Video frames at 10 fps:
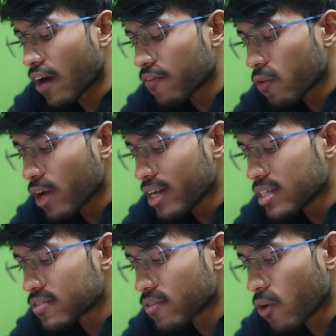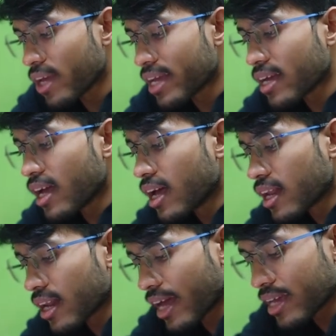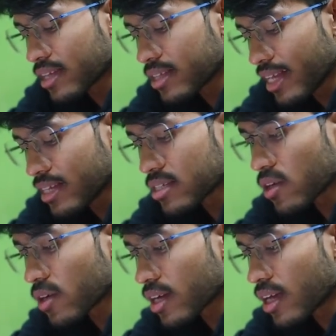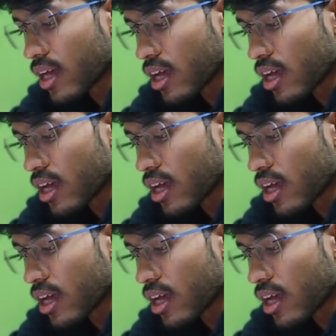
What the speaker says: a fluid is flowing like this, okay,